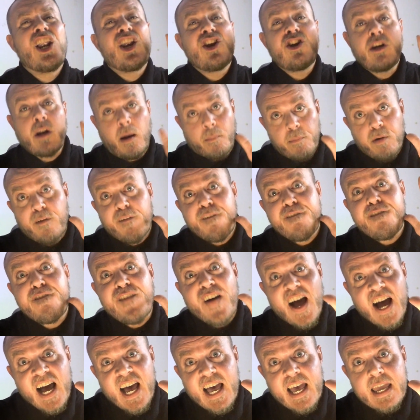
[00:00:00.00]
Number
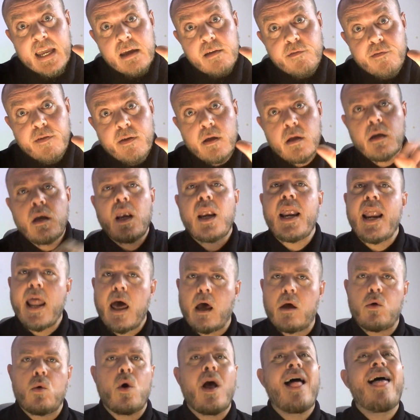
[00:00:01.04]
five.
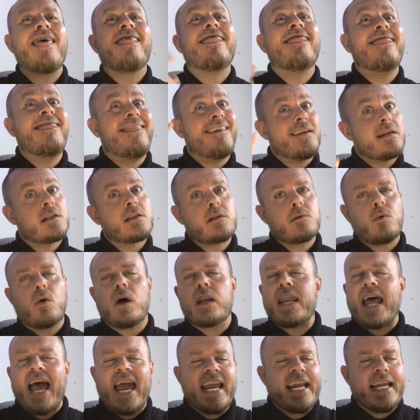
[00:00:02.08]
Now, this
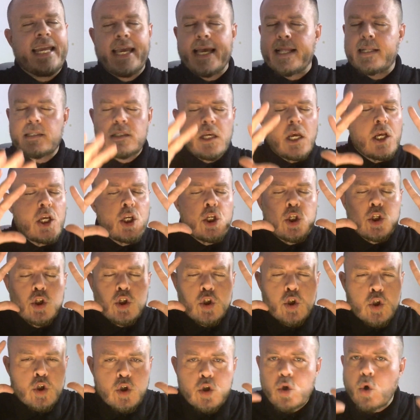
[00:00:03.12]
one I get
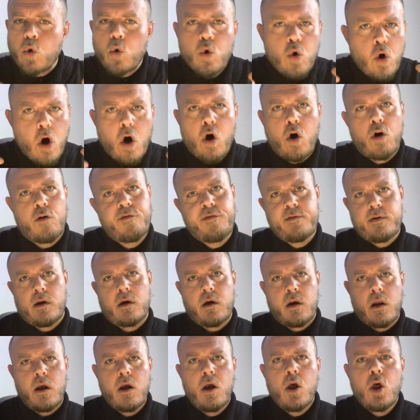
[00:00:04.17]
so often.
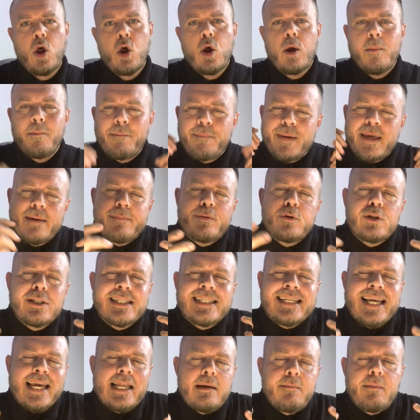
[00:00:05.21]
People
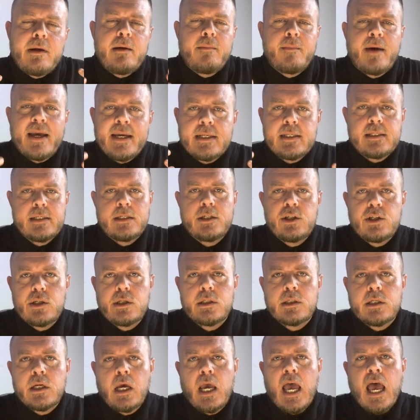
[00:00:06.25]
send me
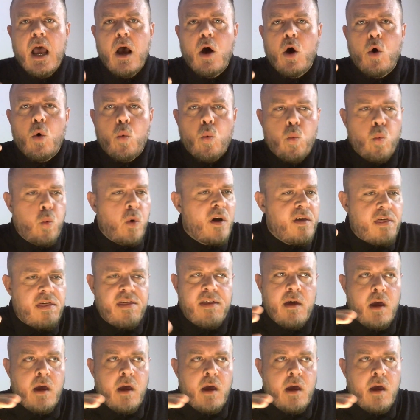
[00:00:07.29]
messages with